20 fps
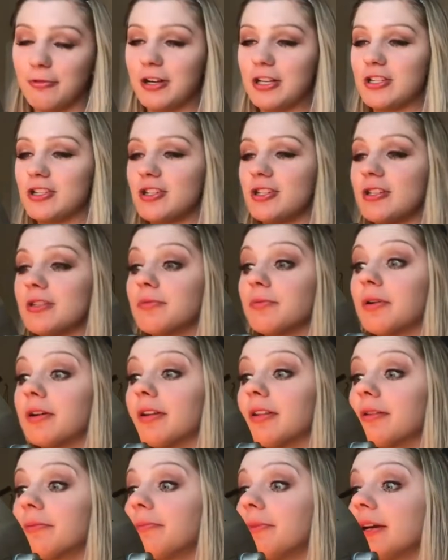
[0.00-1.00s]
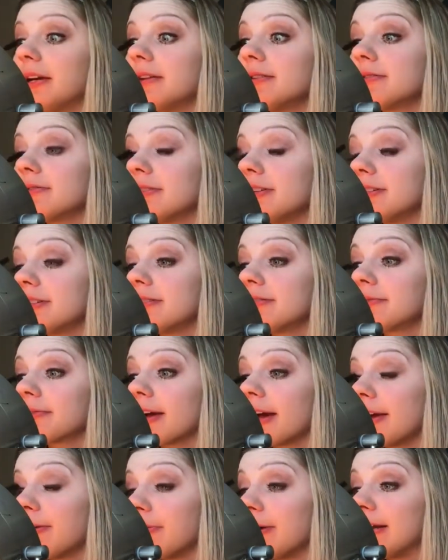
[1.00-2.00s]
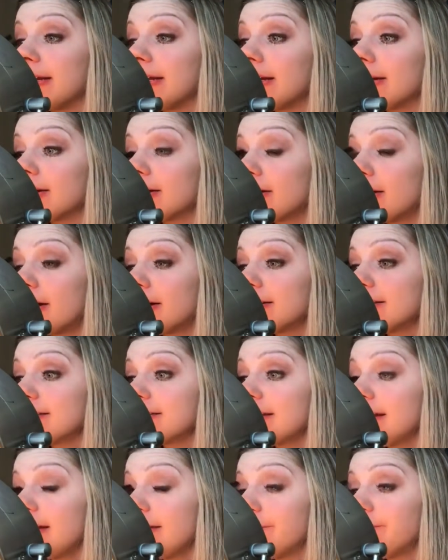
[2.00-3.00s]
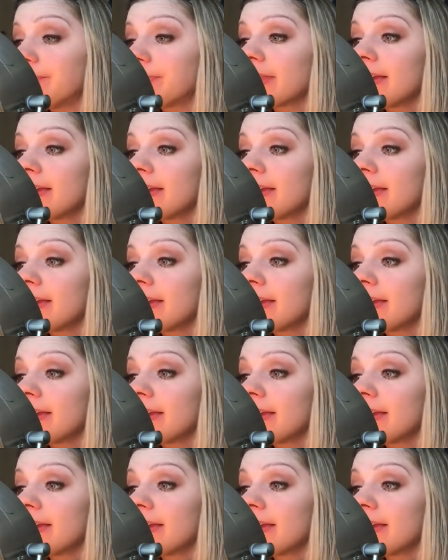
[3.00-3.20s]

which is one of the biggest reasons why I went here, honestly,